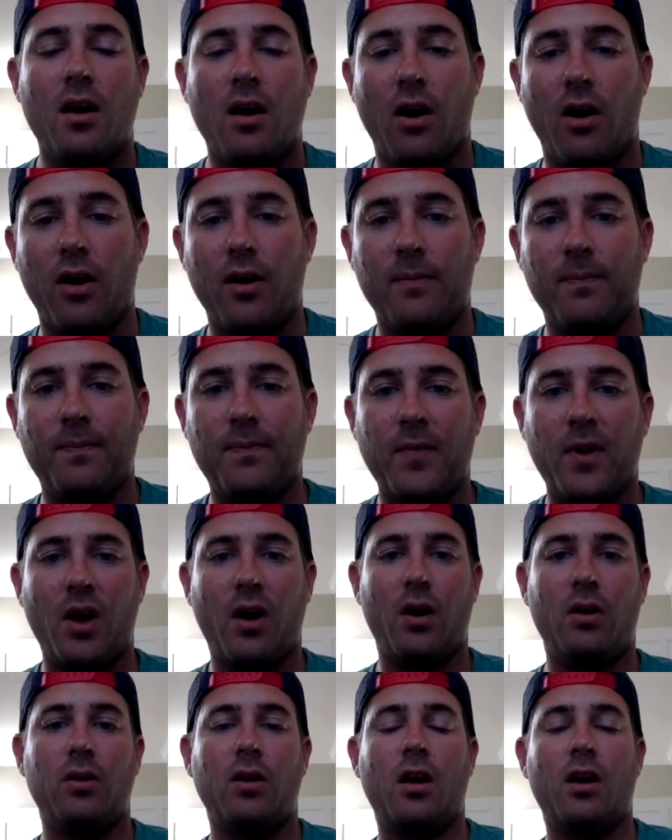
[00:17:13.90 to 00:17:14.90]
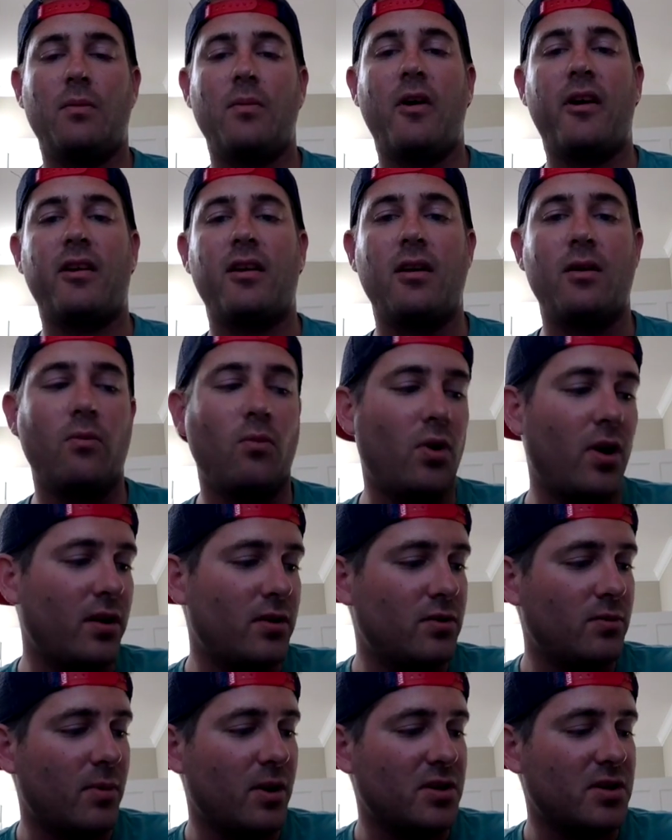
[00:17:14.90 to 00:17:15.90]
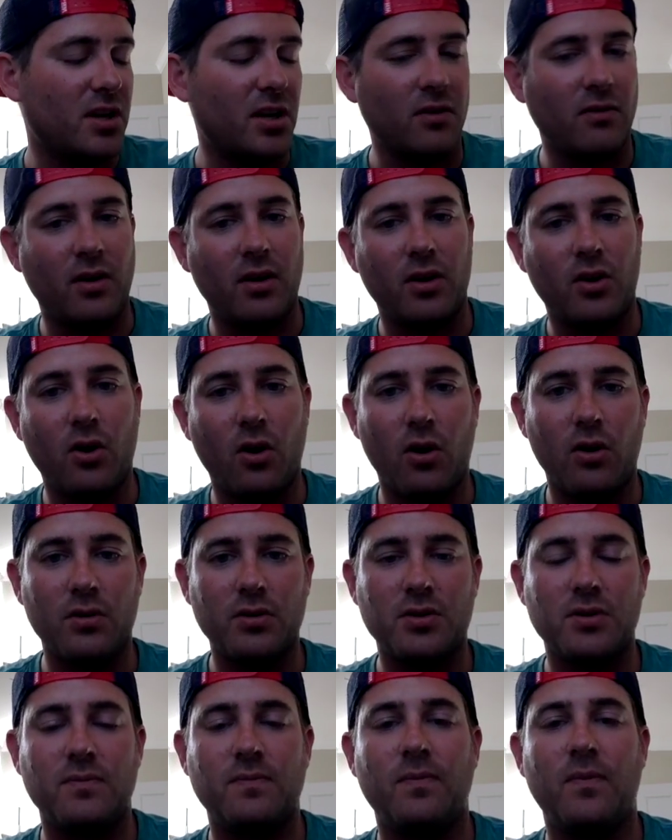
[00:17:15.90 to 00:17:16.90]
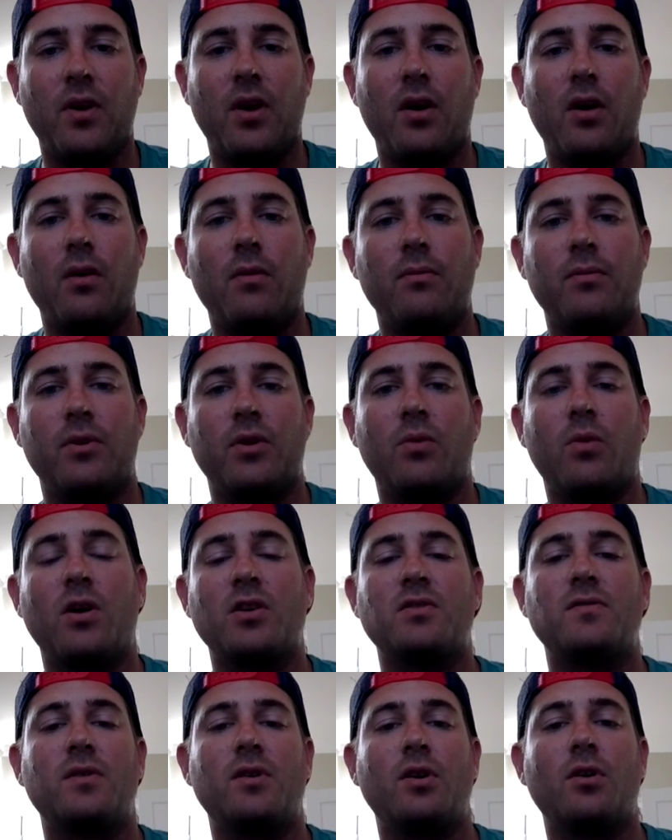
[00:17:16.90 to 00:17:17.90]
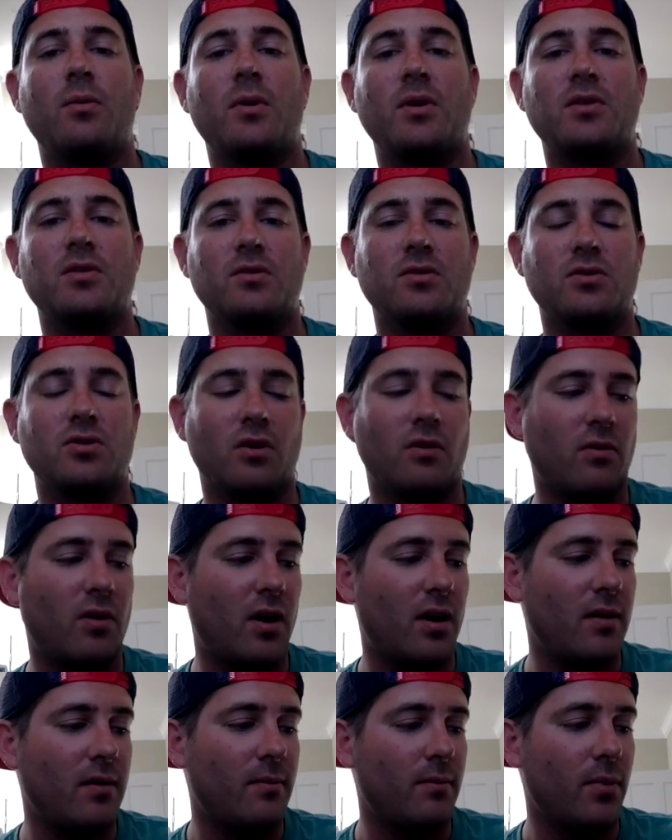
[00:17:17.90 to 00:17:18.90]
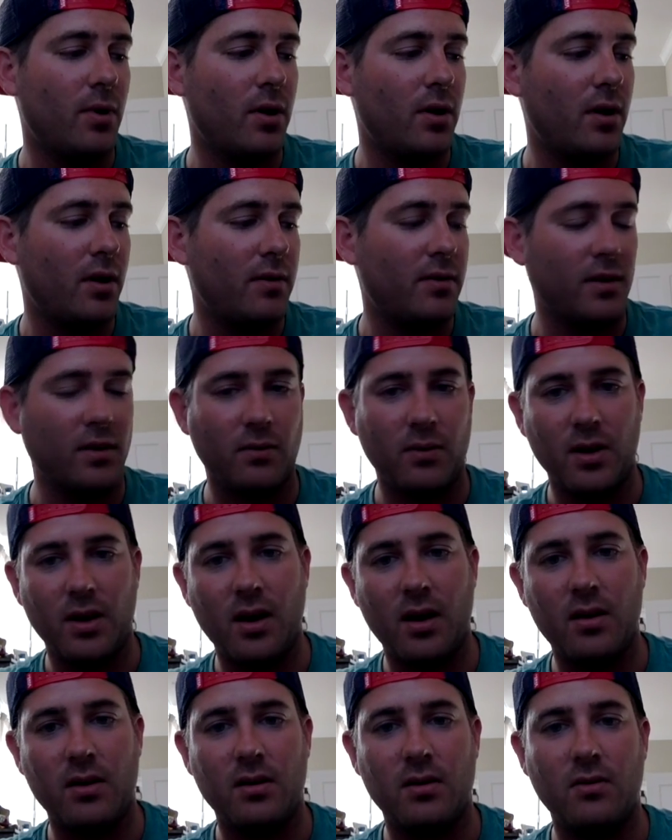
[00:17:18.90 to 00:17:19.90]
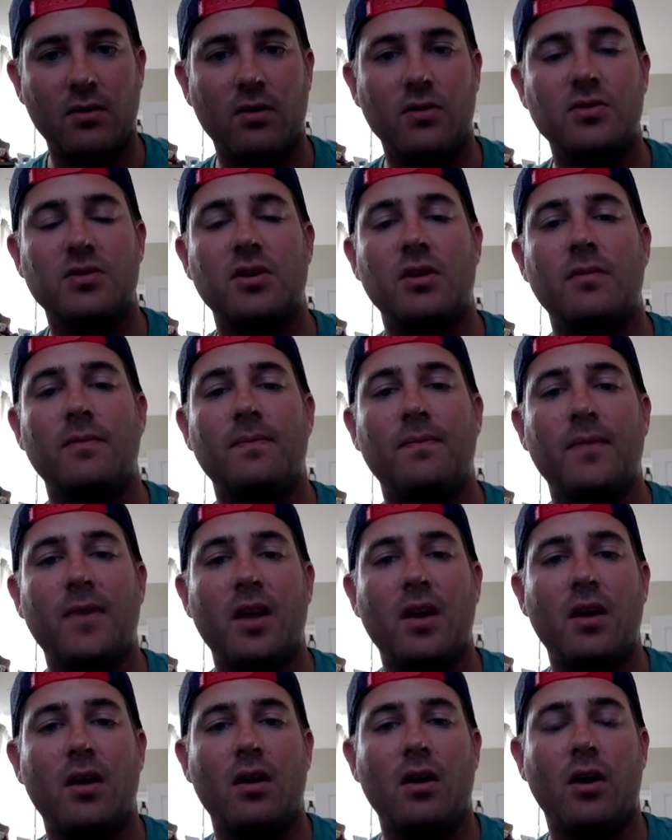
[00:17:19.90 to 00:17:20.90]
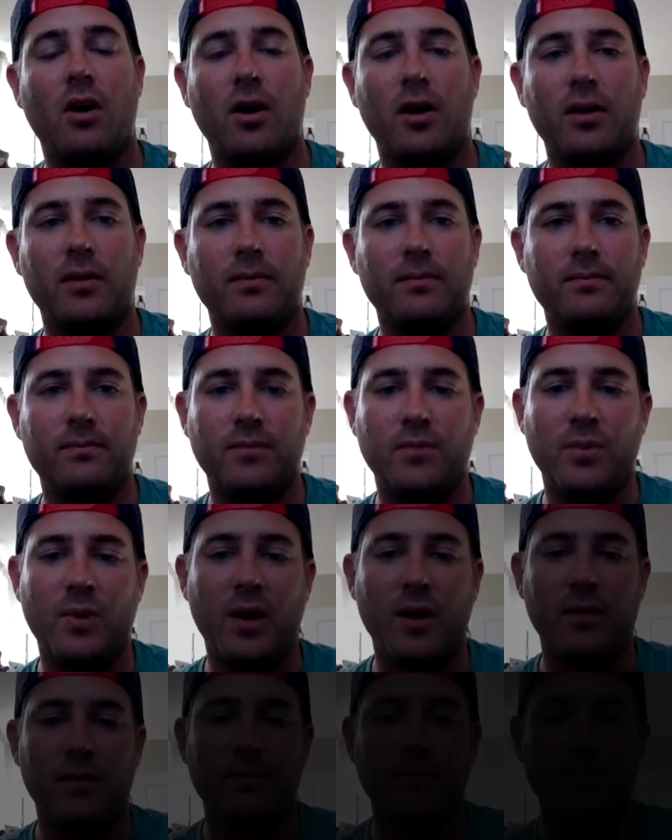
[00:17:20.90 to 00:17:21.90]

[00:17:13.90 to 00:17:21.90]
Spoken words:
All right, I'll log back in when I do my second round of calls. I'm going to watch the video and make sure this is all right, but I think we got it all set. All right, be back.